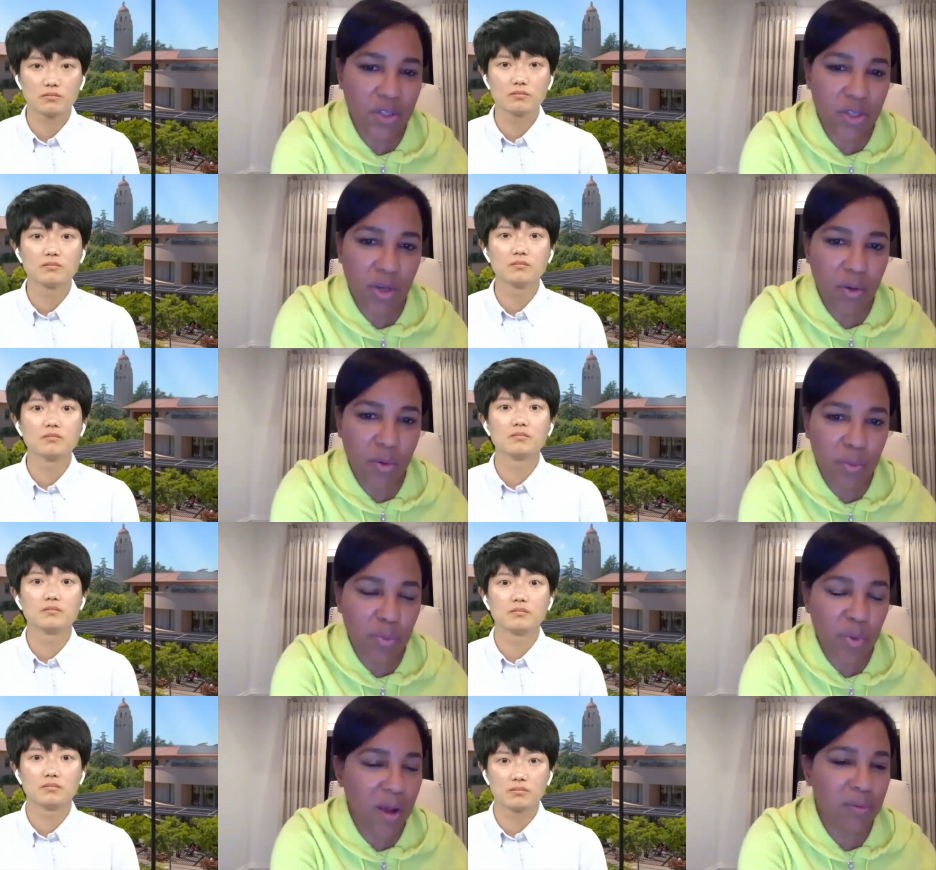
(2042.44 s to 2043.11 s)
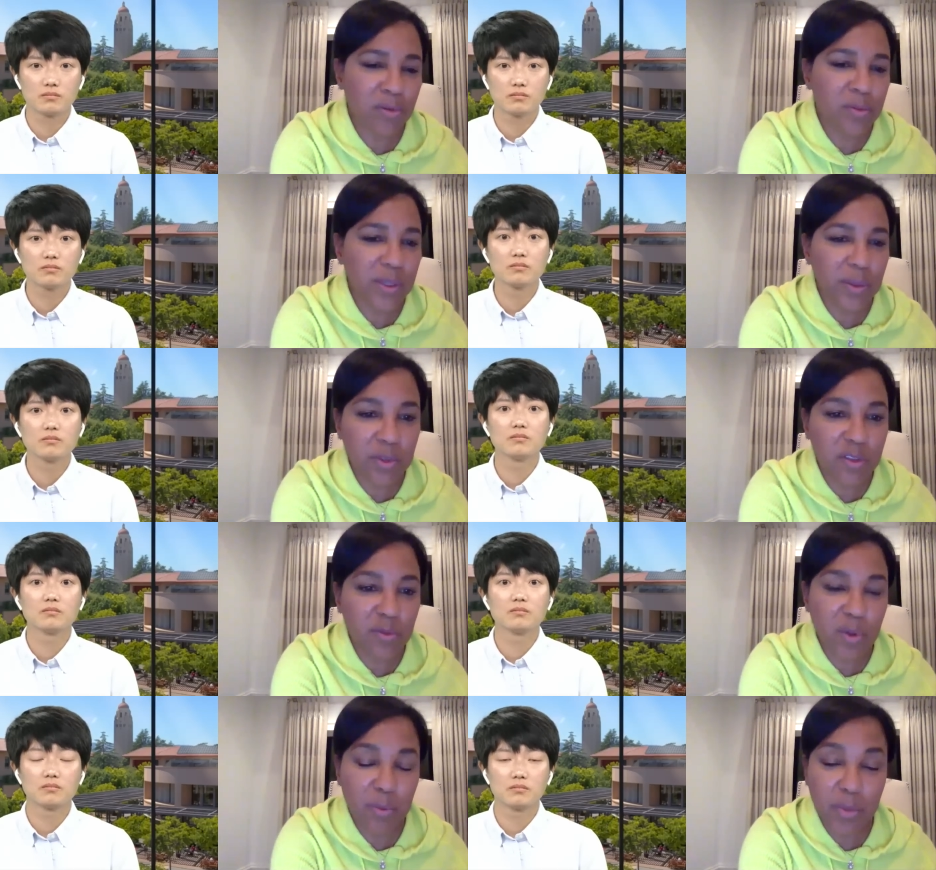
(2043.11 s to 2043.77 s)
Speaker 1: You know, it probably would
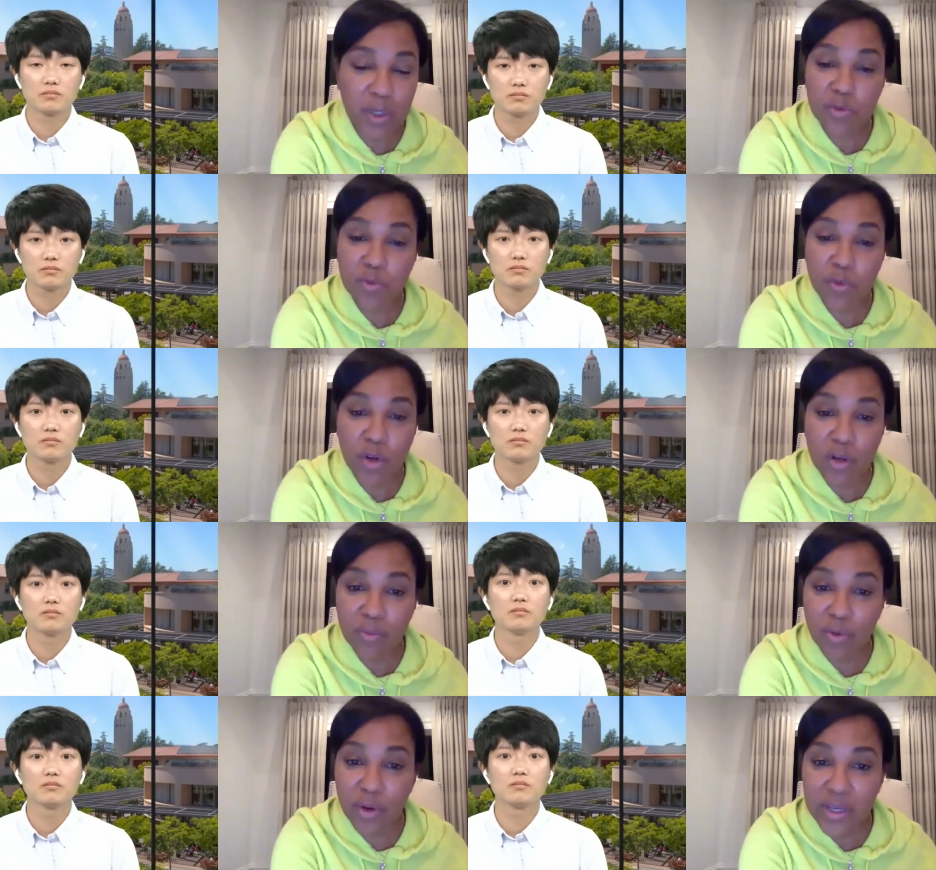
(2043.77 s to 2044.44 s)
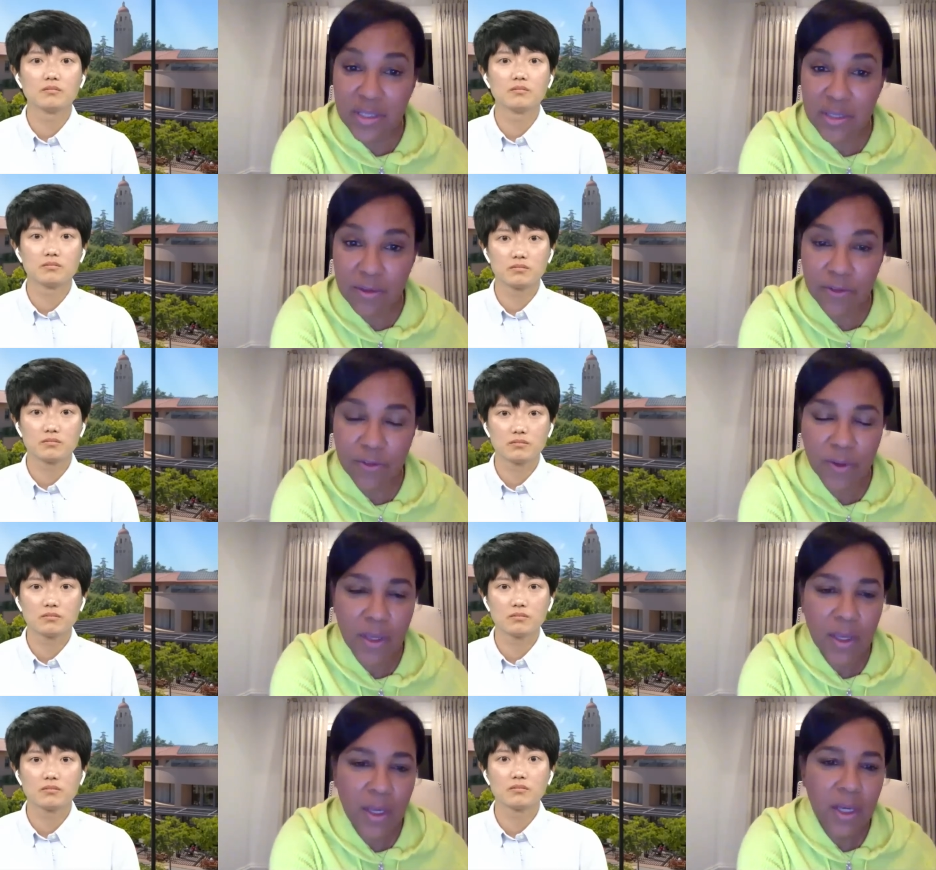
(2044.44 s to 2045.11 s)
have been much more abrasive.
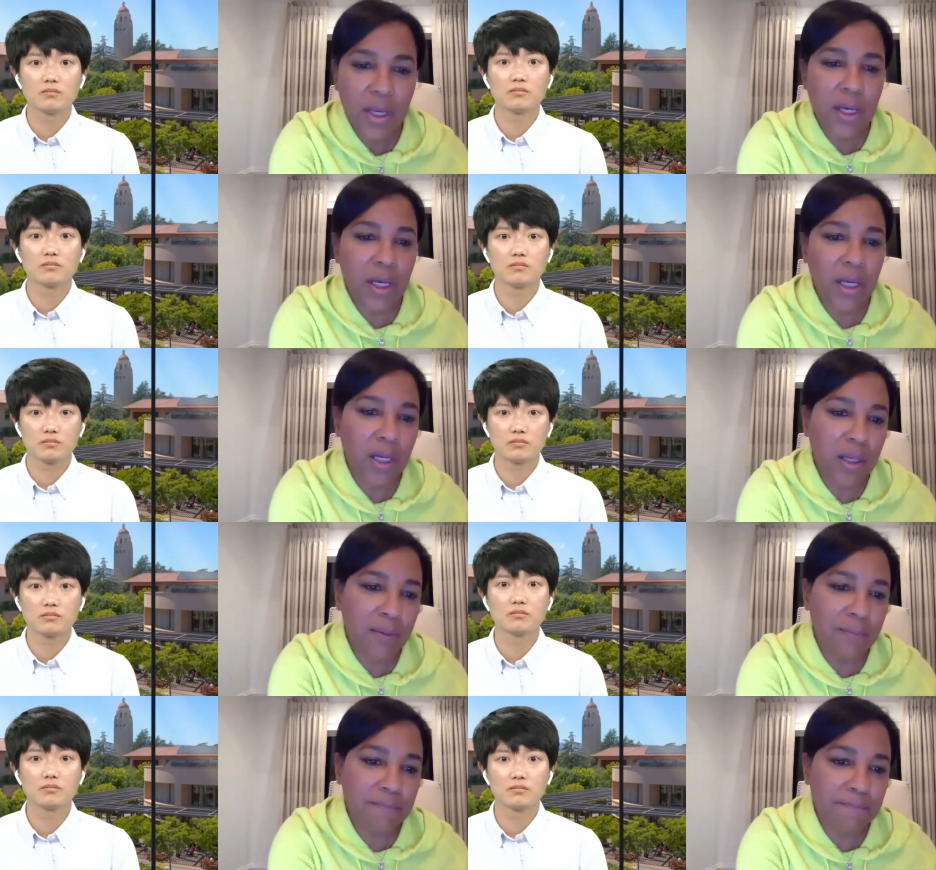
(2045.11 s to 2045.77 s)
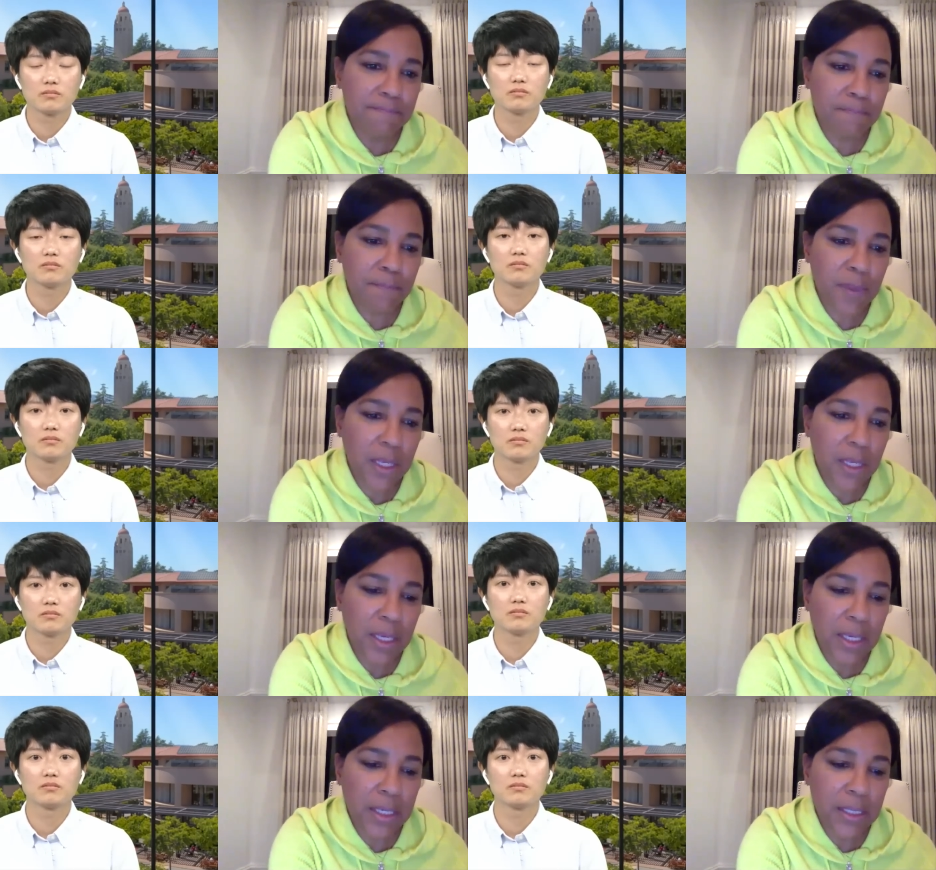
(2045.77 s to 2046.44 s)
Um,
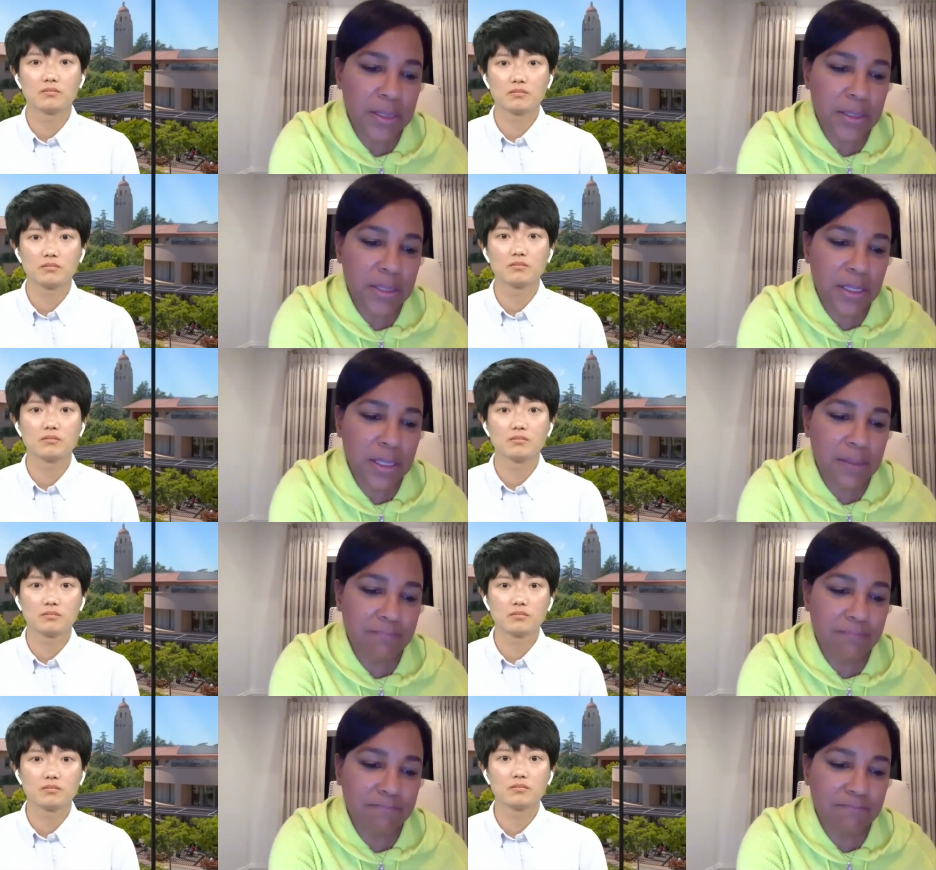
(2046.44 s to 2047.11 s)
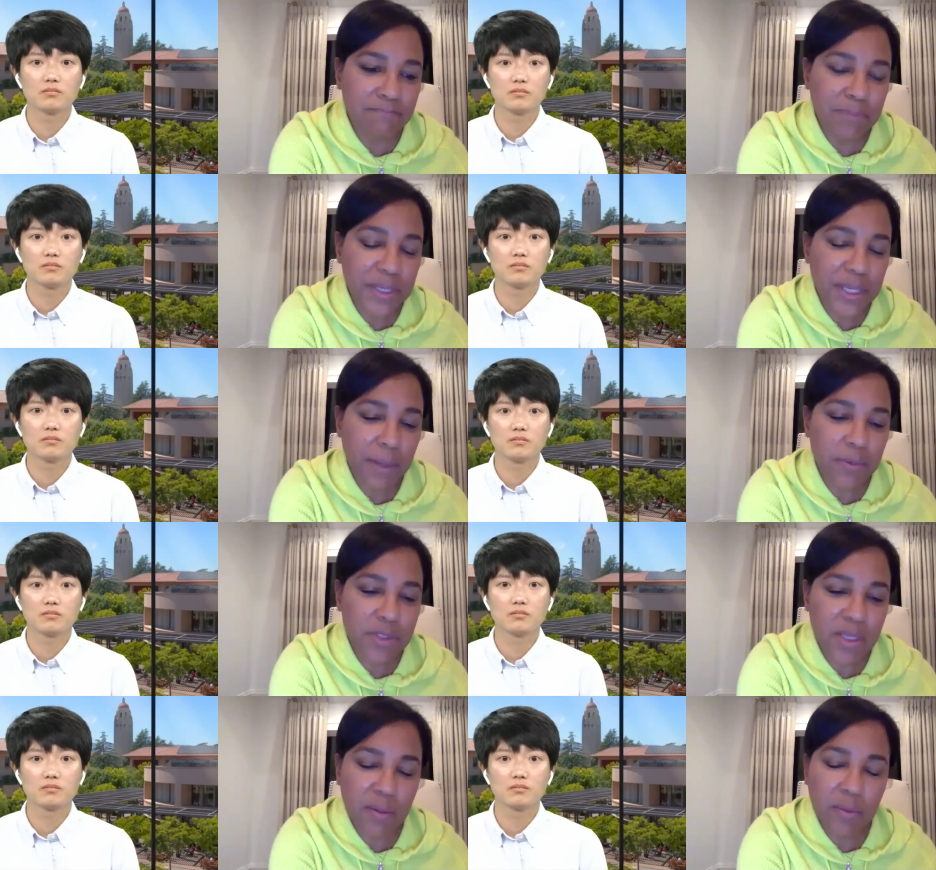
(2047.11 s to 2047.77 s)
and um, but I
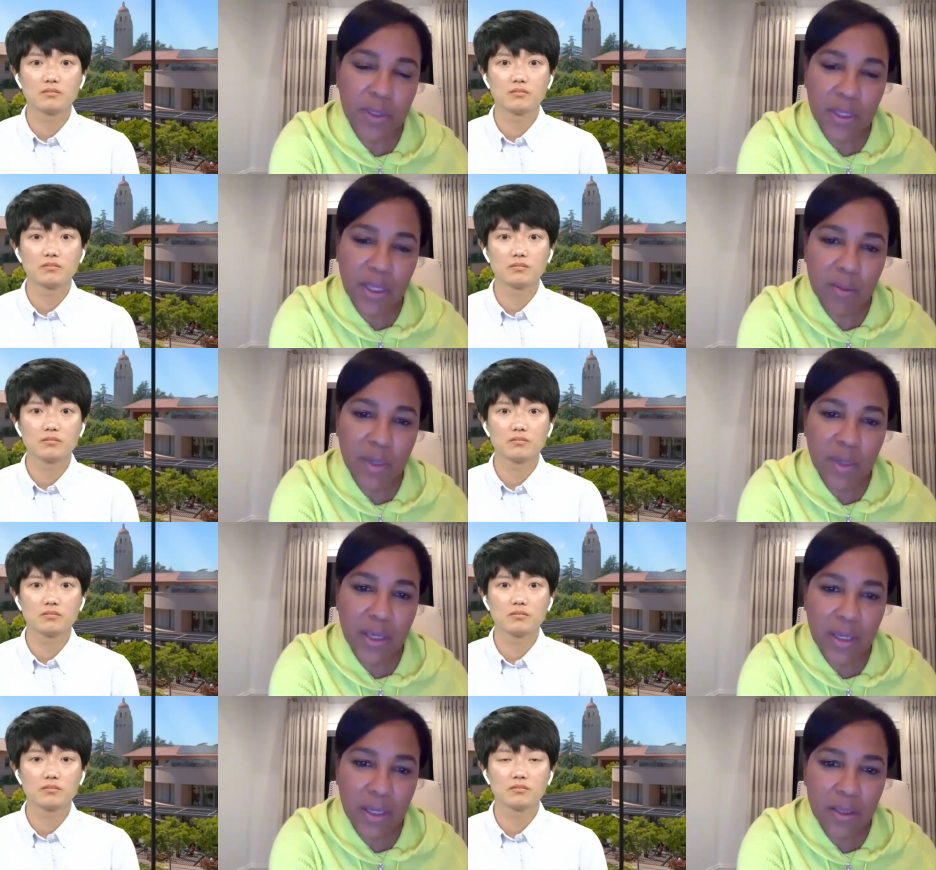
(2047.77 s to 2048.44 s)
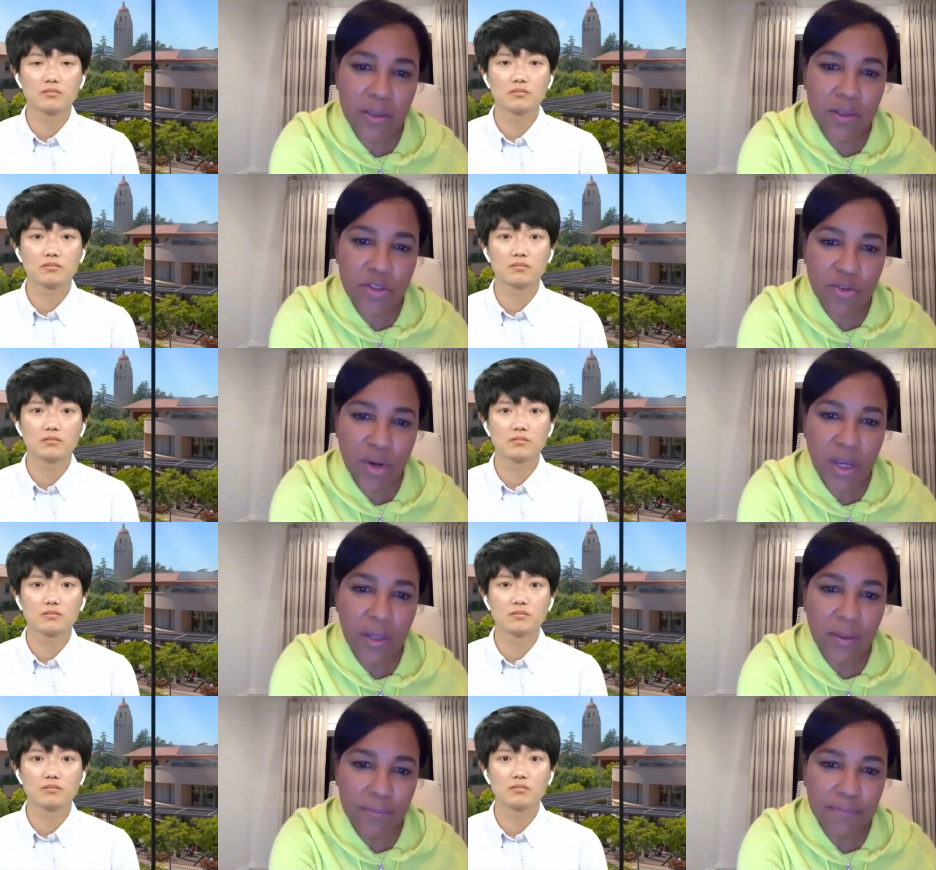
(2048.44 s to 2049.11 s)
was able to keep my head on
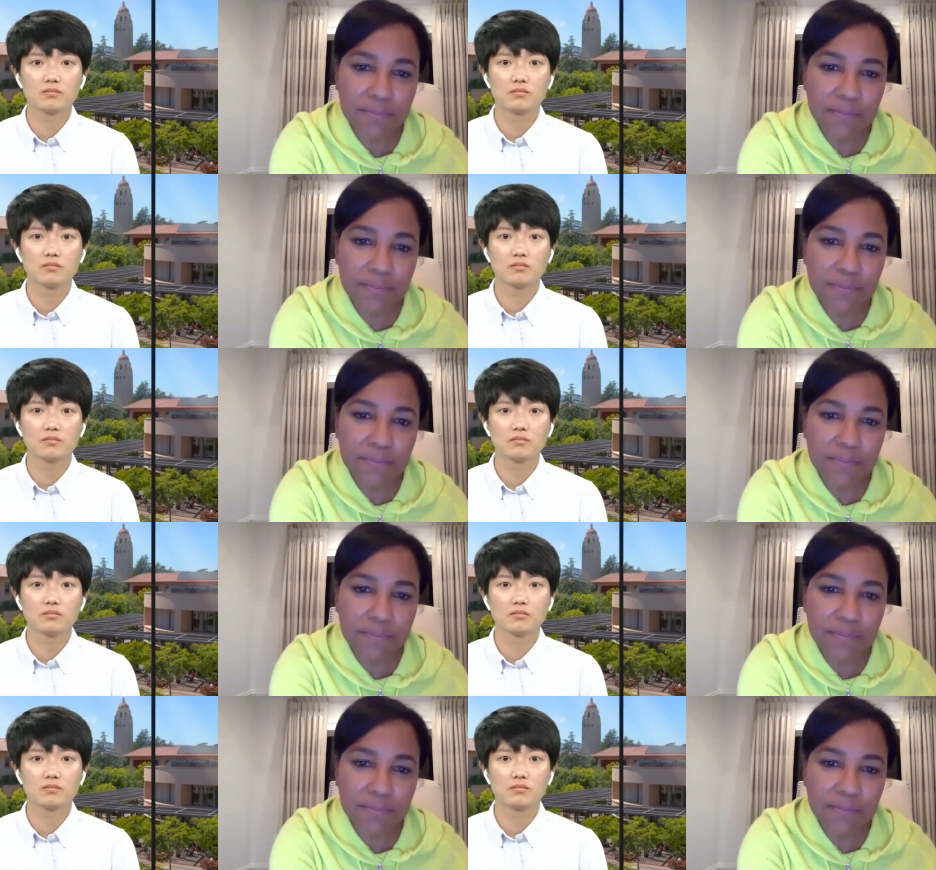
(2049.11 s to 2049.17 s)
straight.